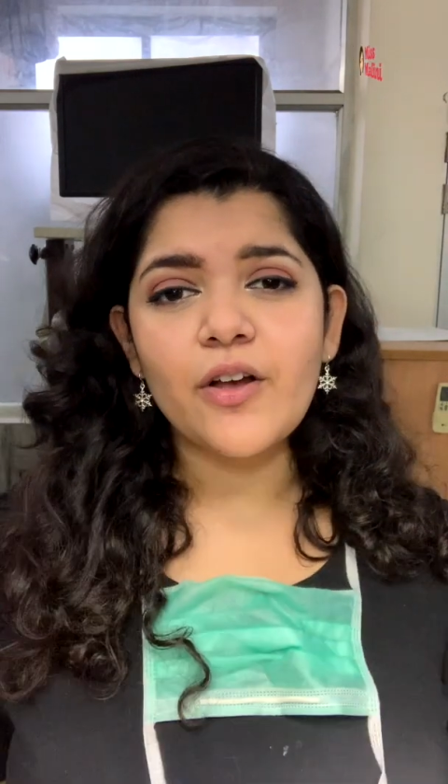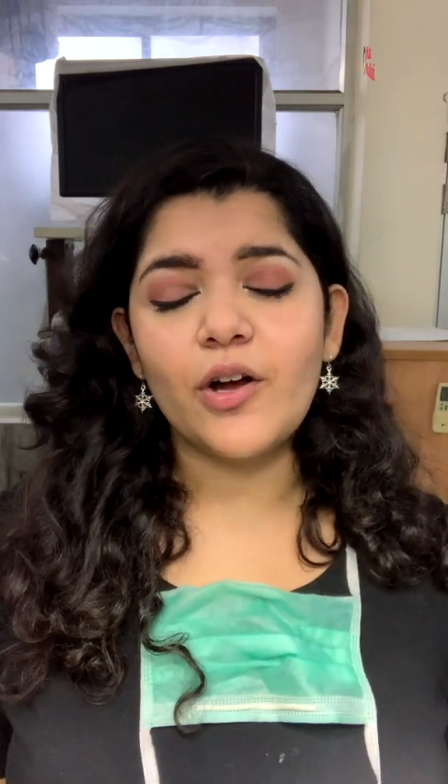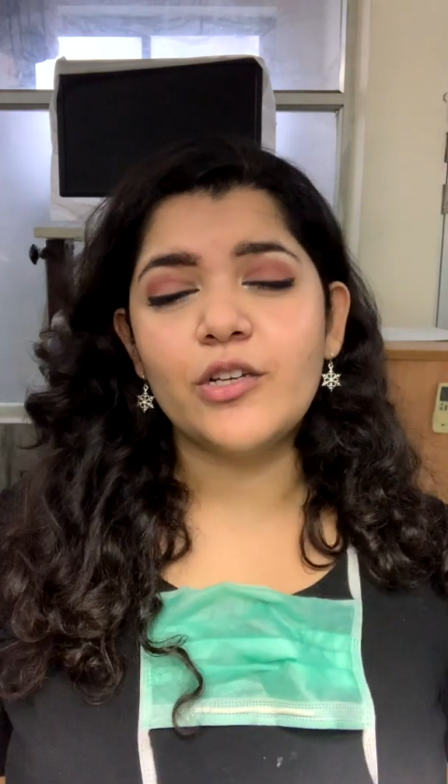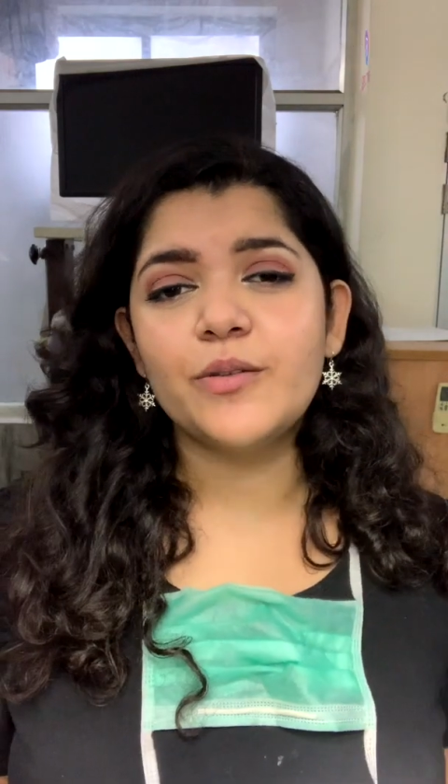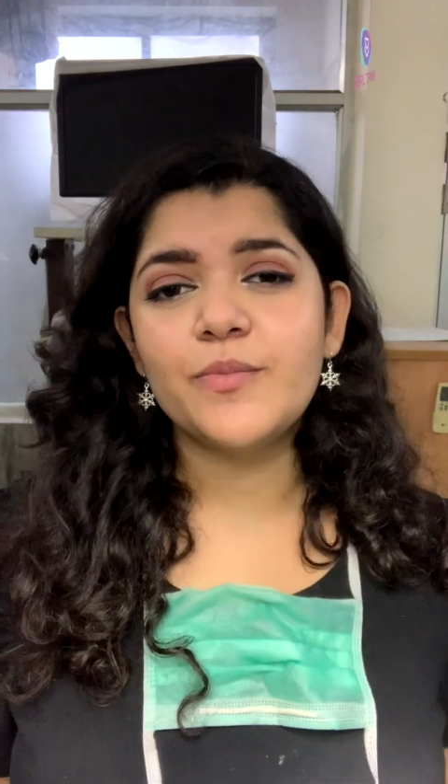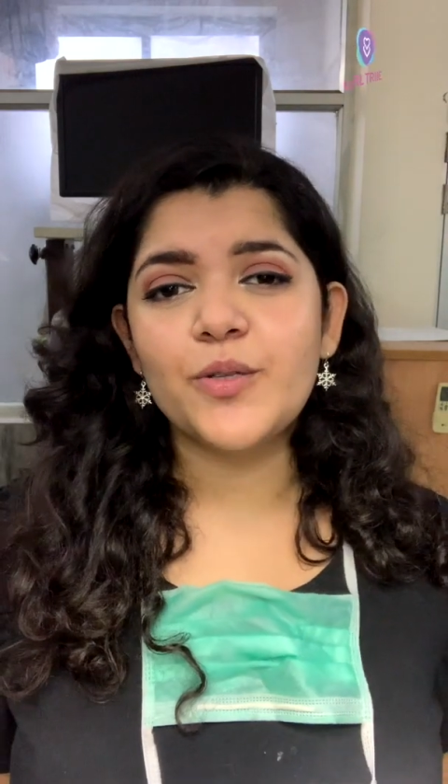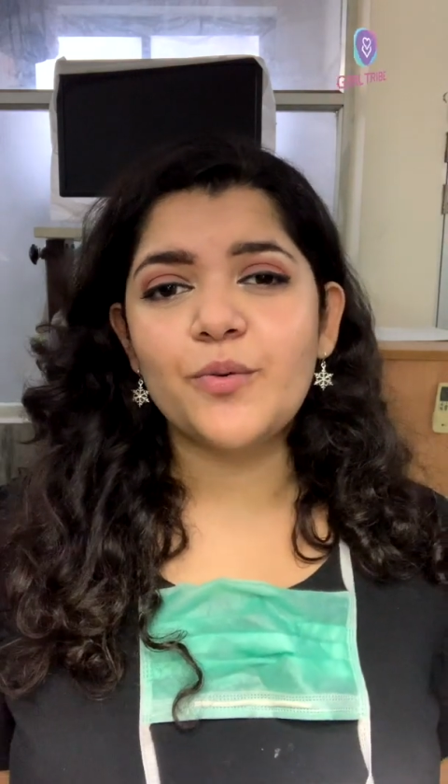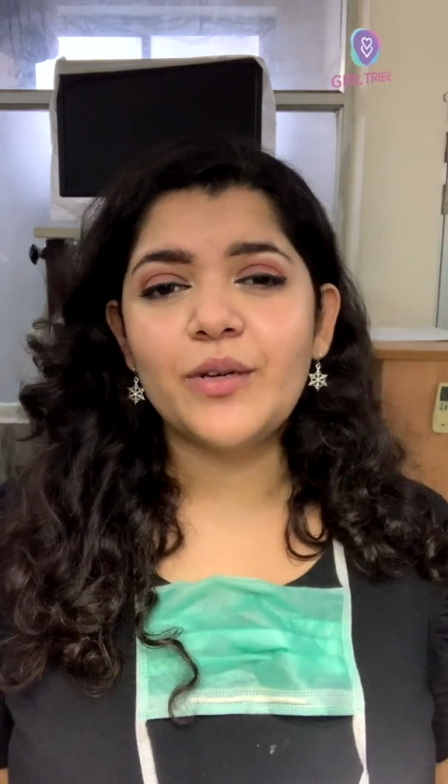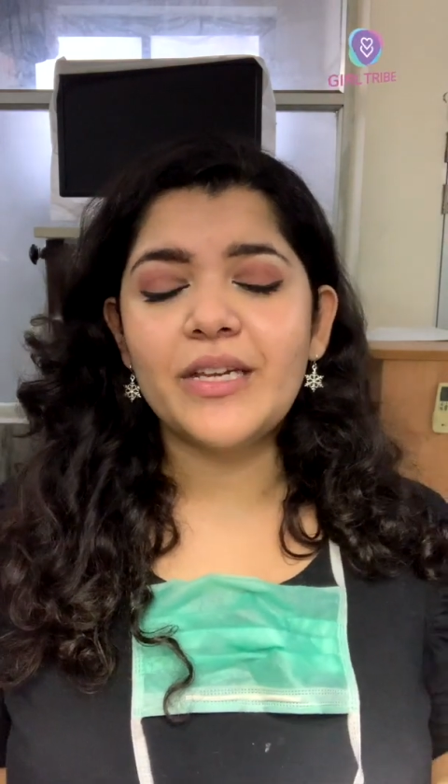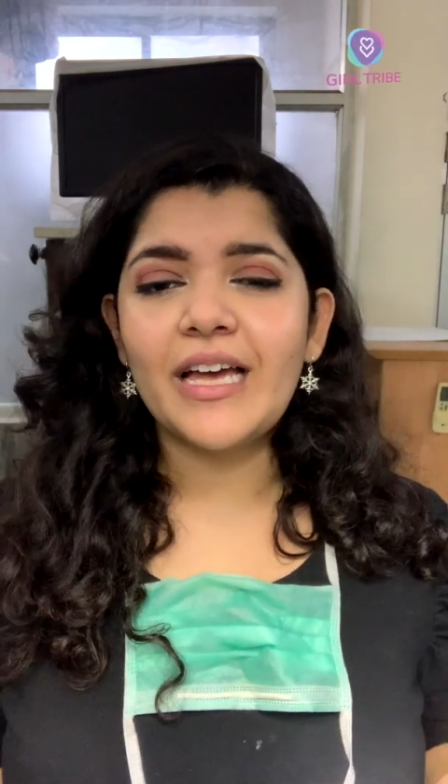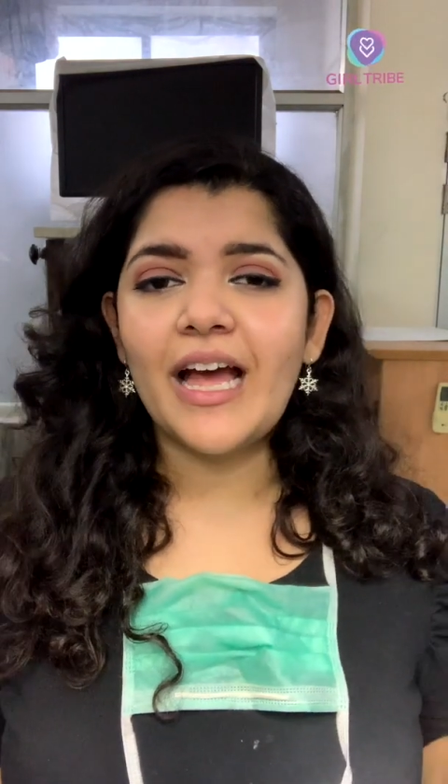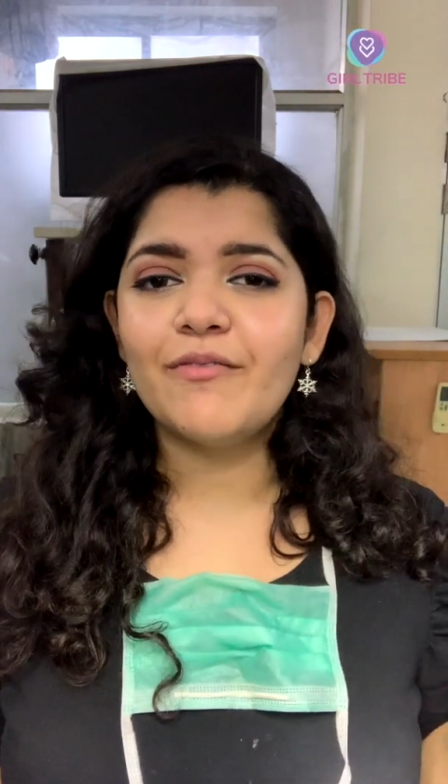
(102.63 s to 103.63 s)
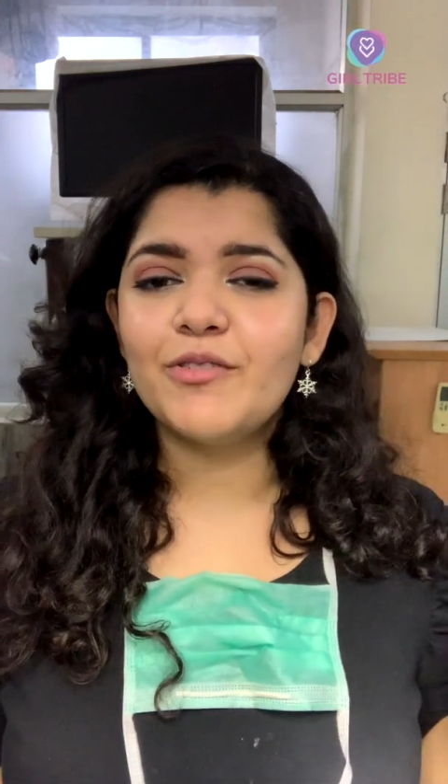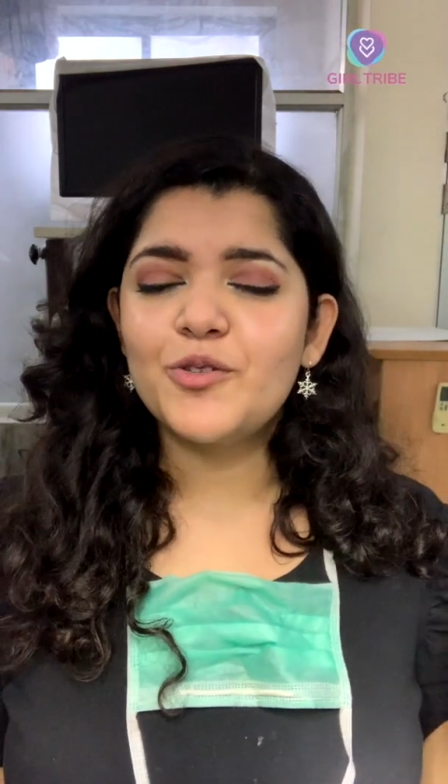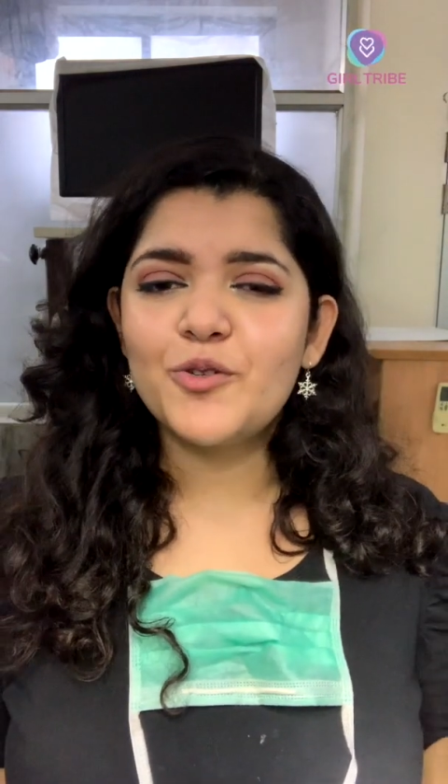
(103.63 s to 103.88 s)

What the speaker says: condoms only have a